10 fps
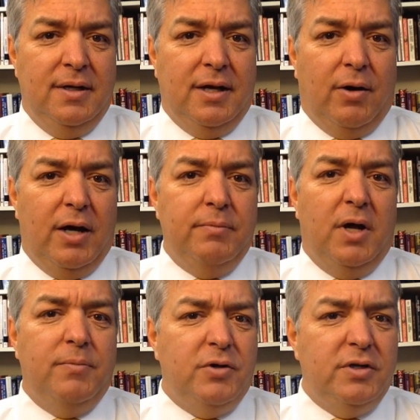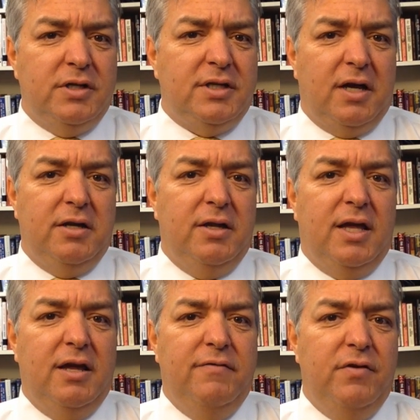Now, I'm going to tell you
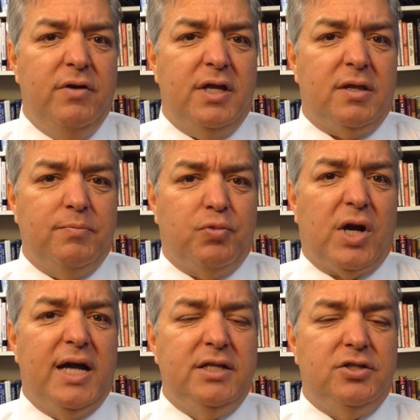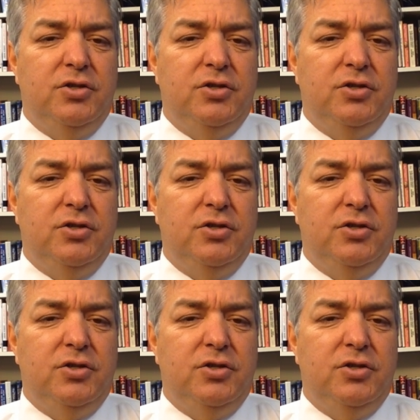that if you get the brides